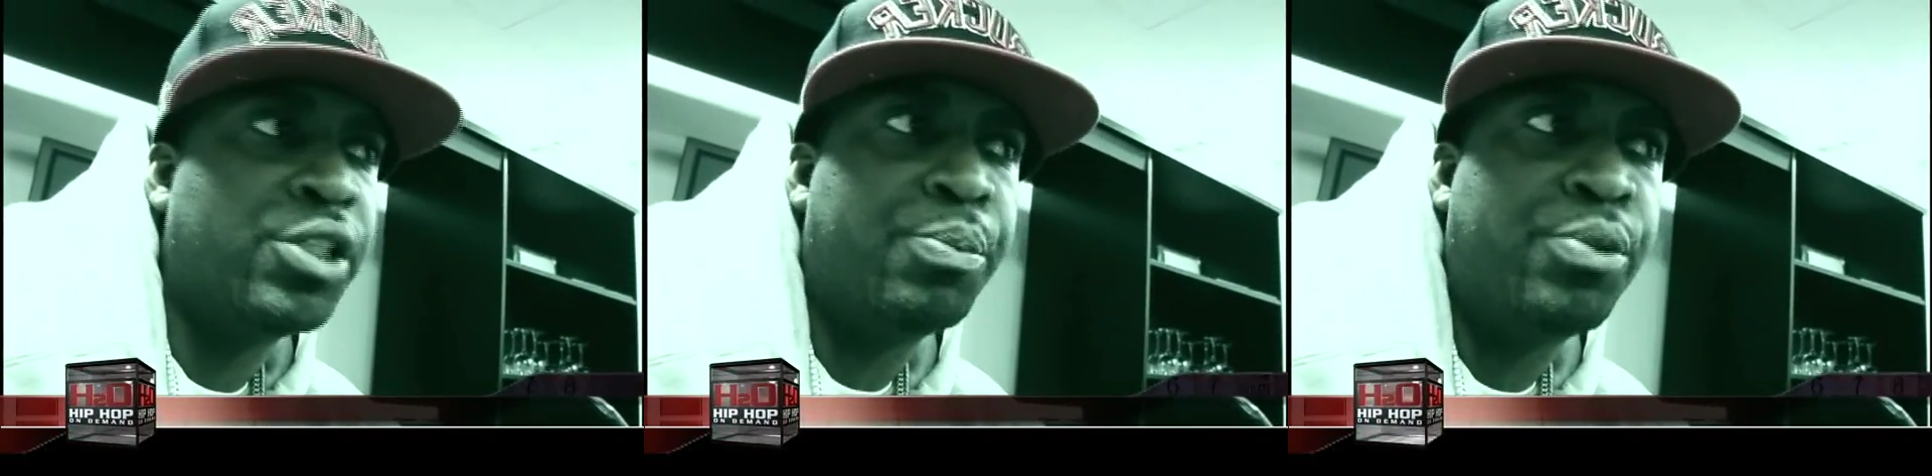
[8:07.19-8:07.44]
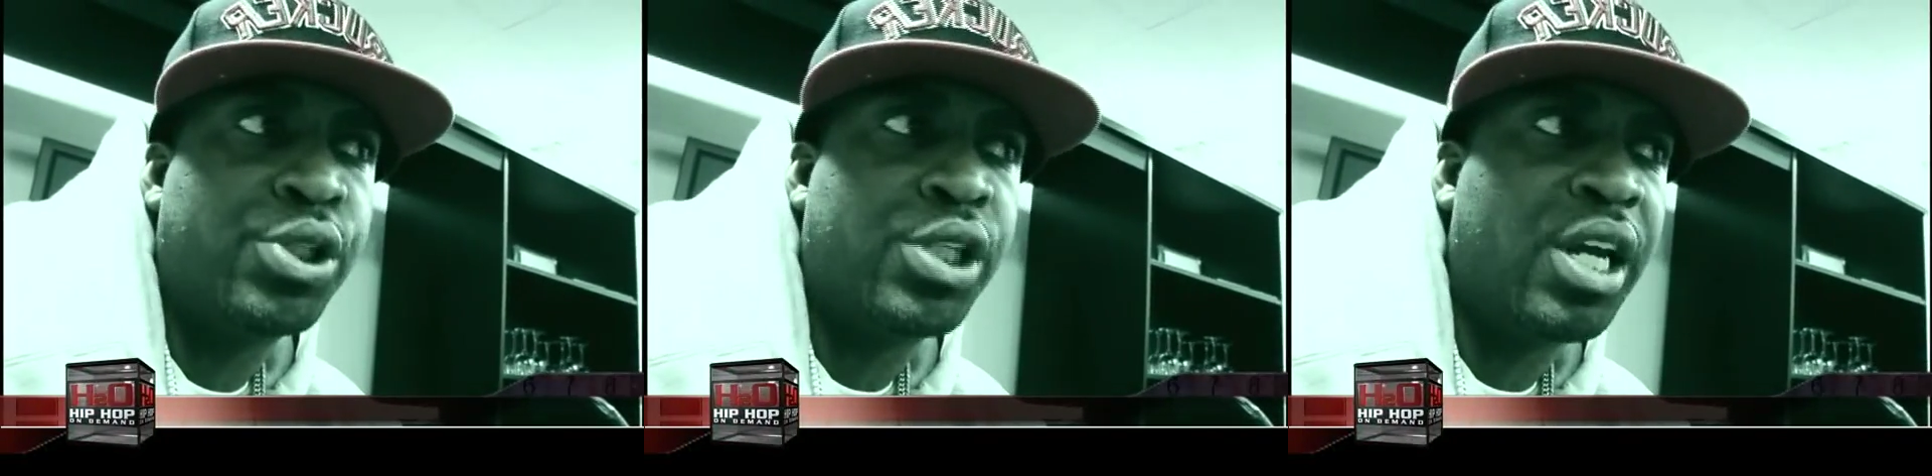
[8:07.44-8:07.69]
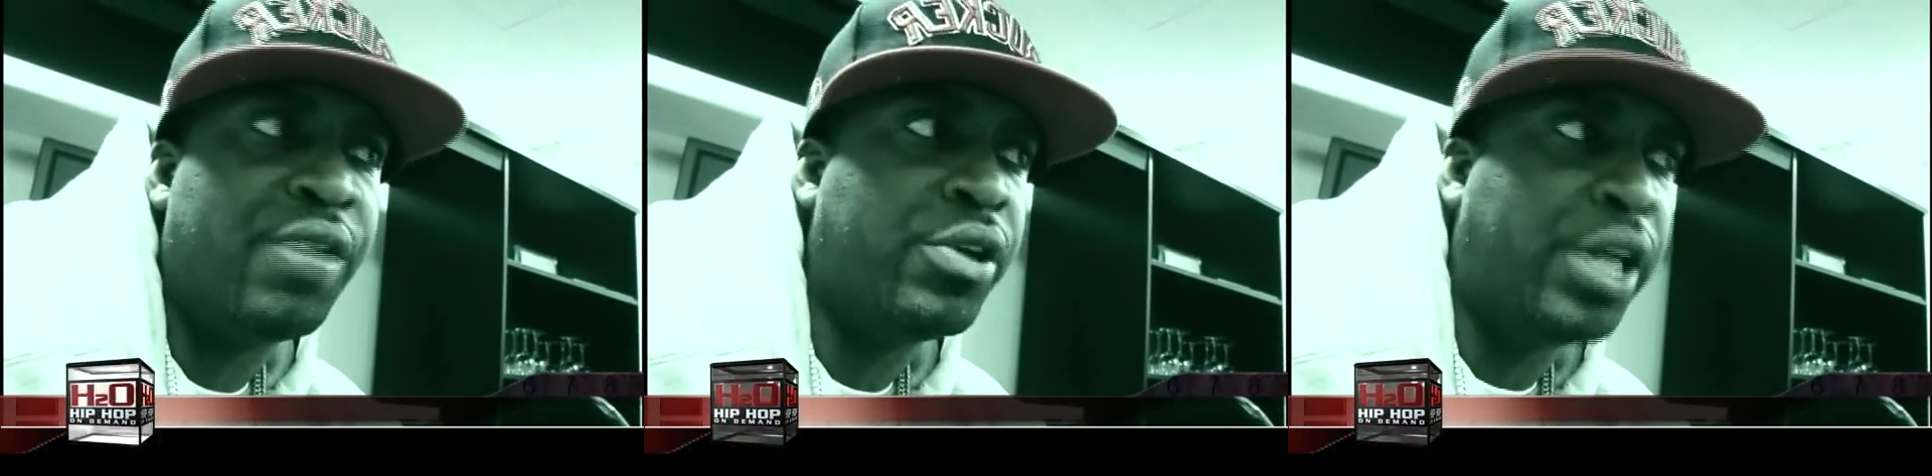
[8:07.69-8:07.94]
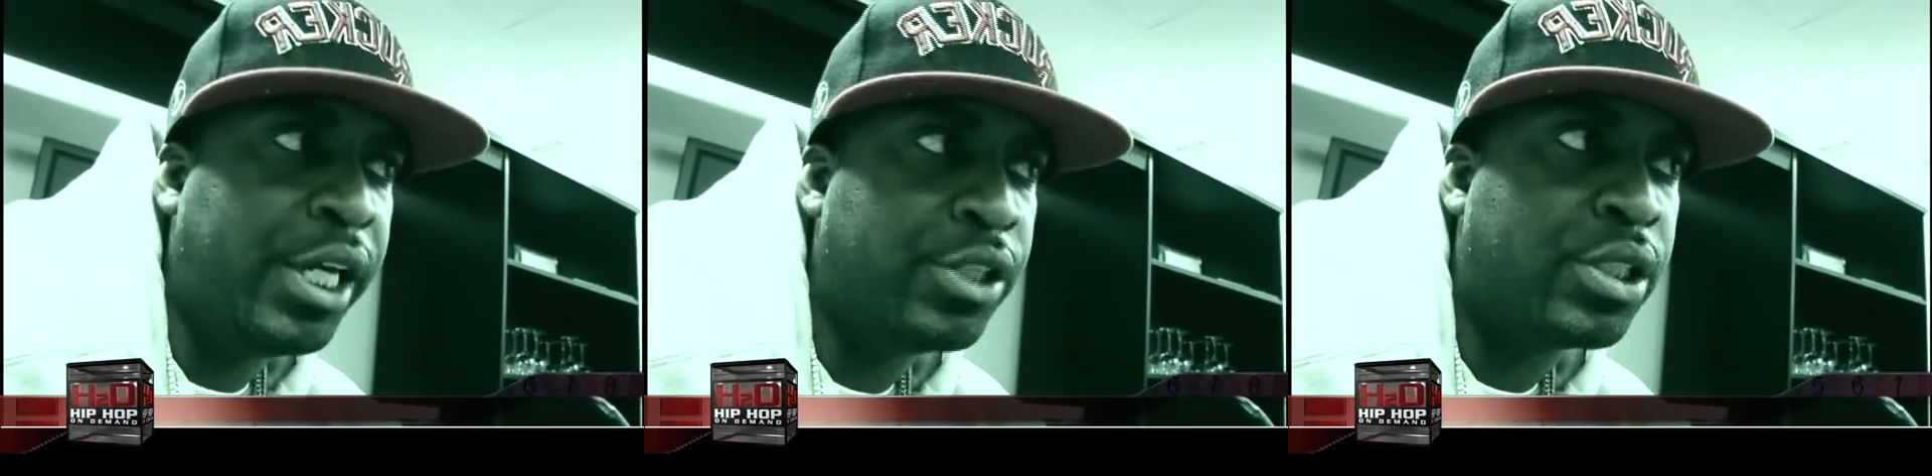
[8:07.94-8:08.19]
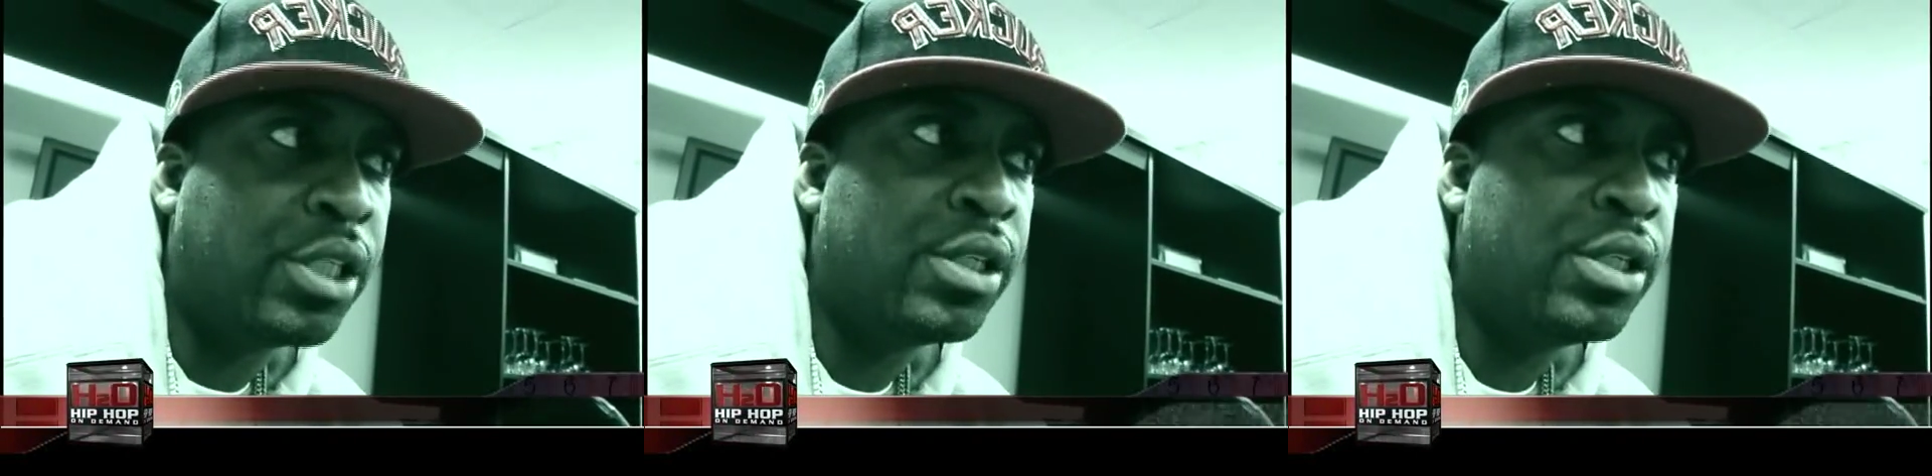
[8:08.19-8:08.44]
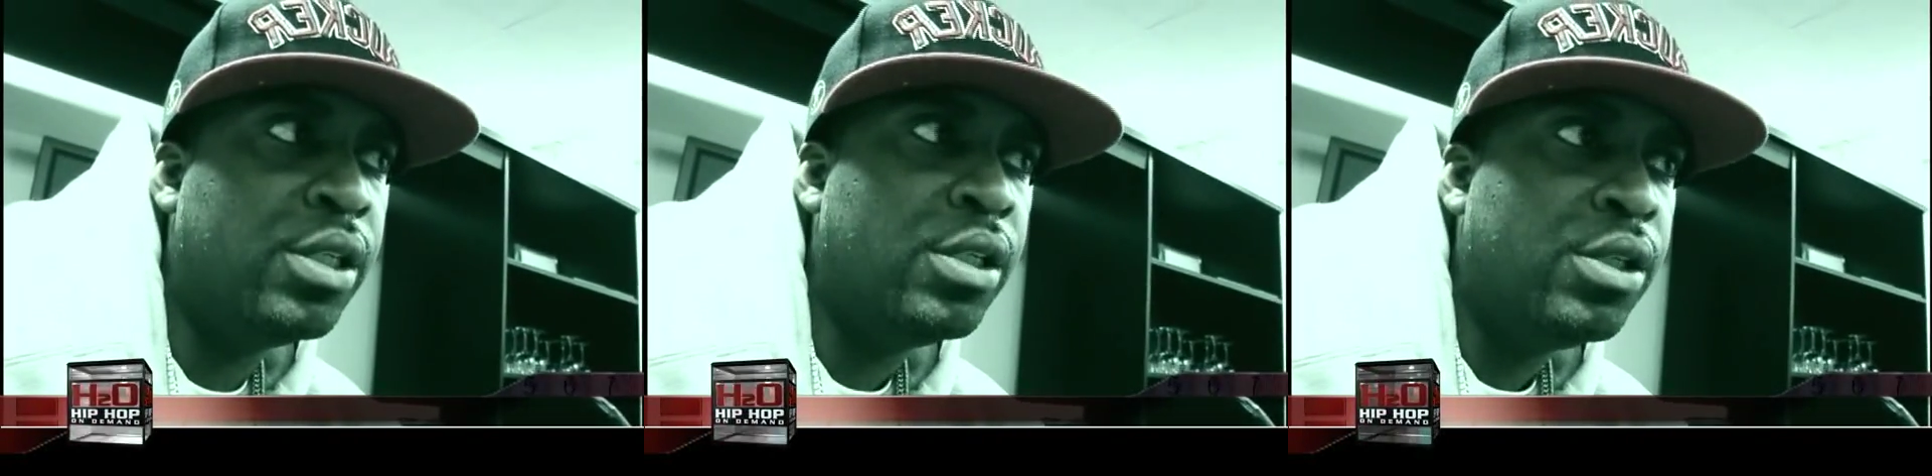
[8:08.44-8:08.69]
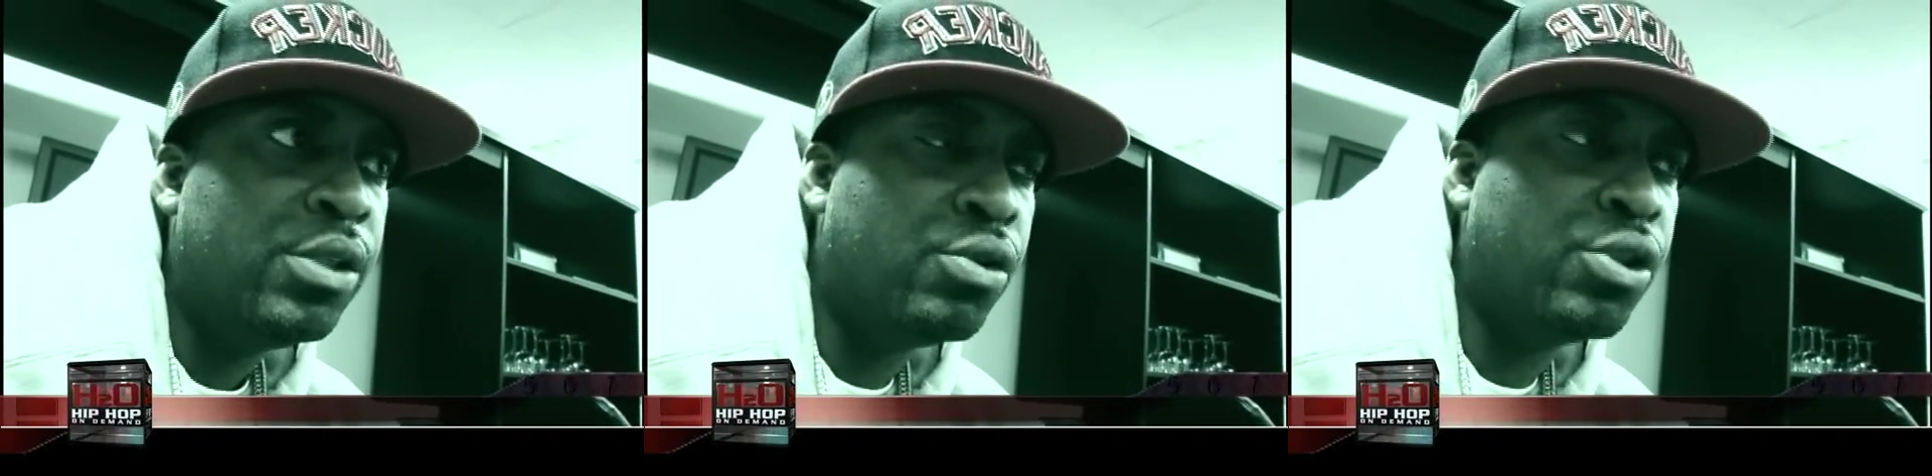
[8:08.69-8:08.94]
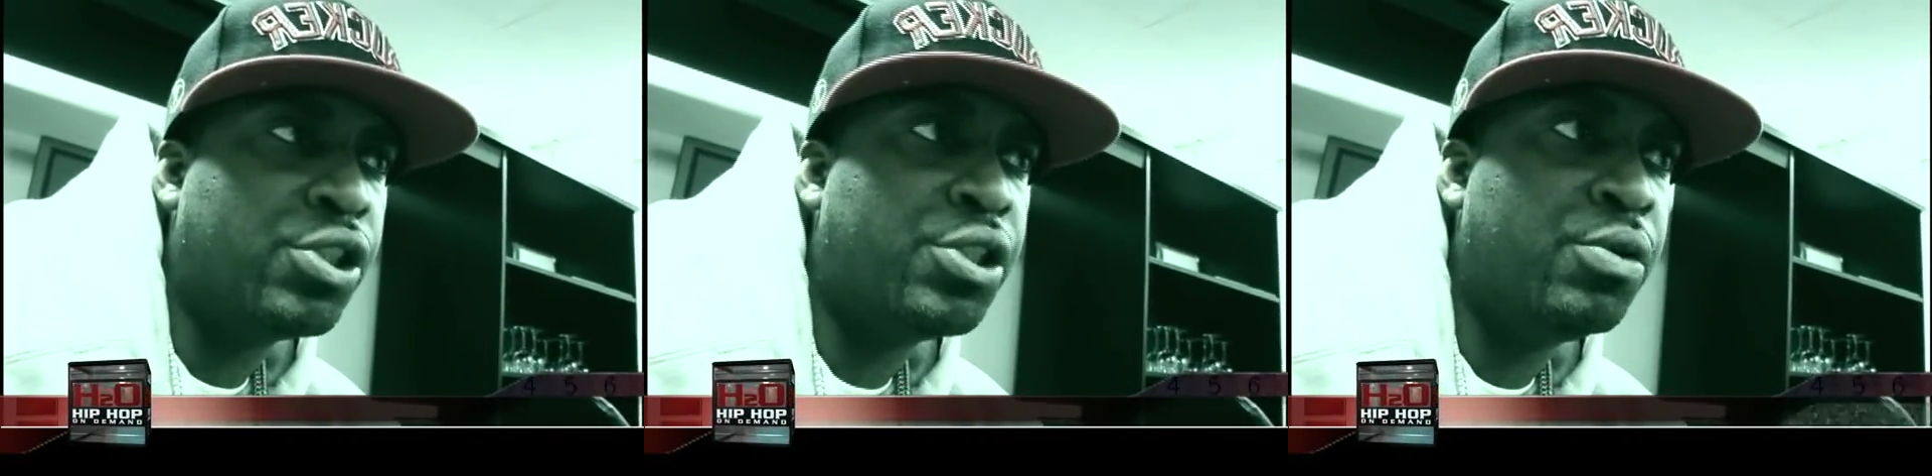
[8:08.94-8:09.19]
he's a put together gangster.
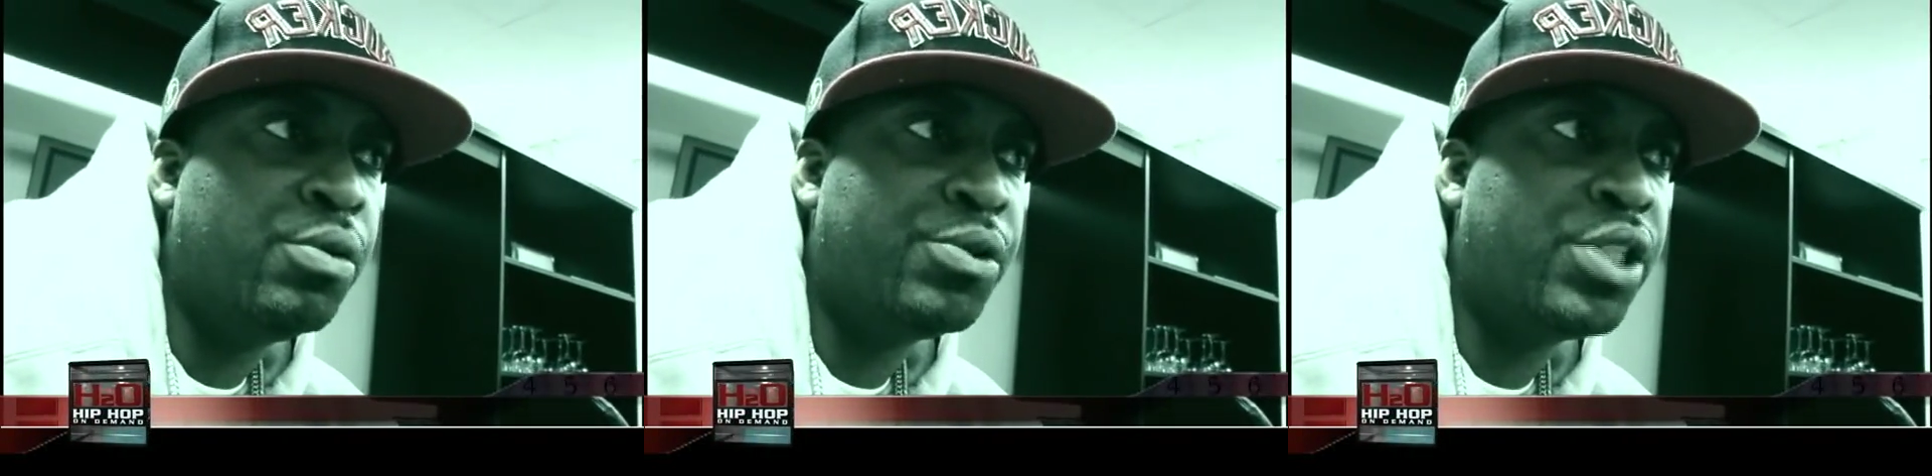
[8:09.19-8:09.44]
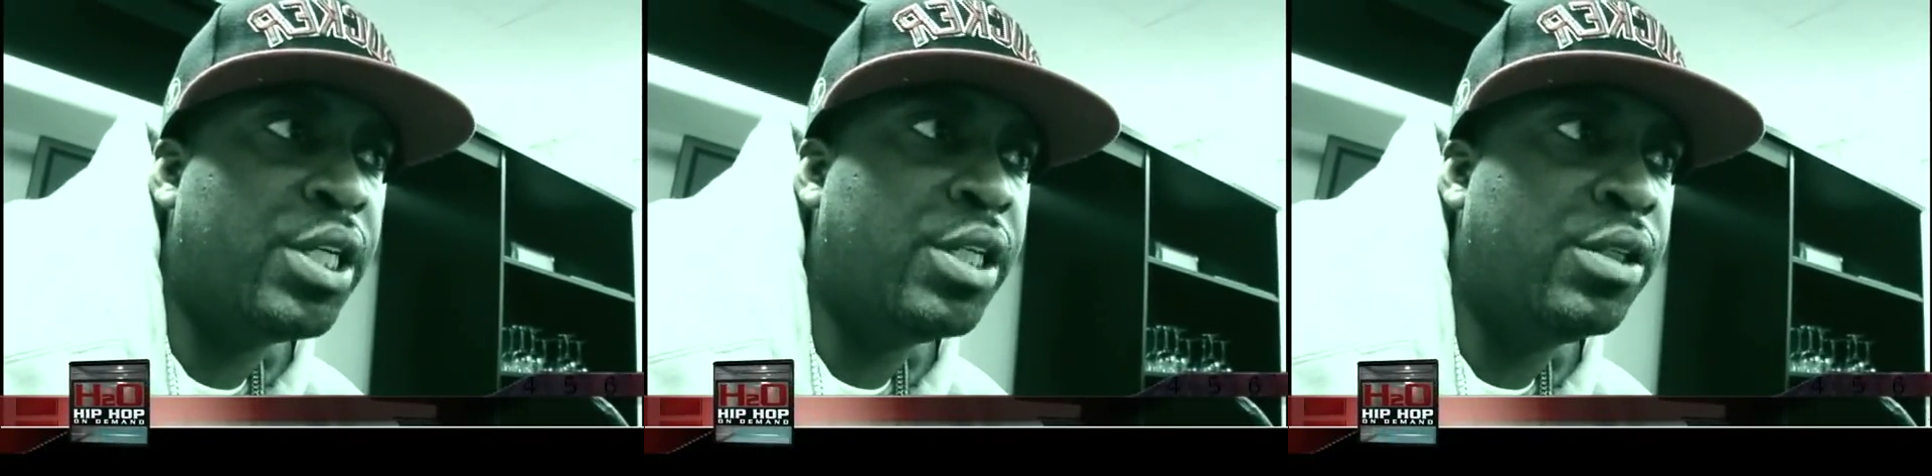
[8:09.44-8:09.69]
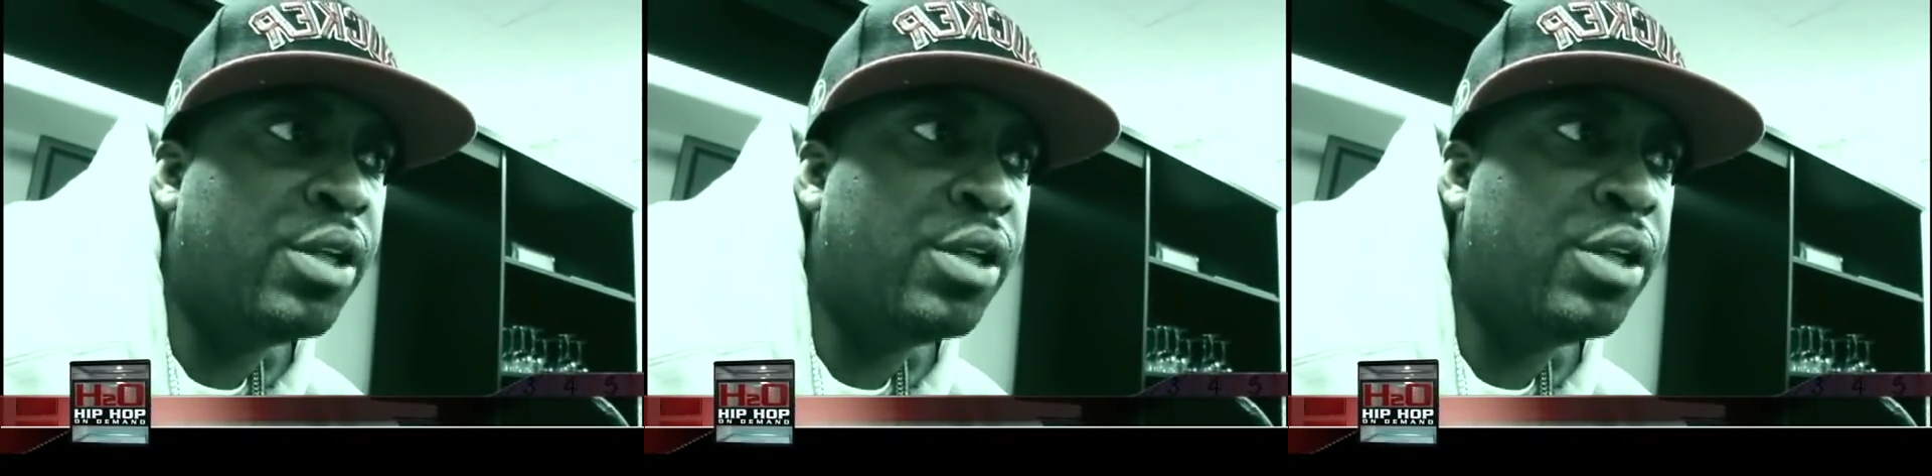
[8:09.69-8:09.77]
You understand what I'm saying?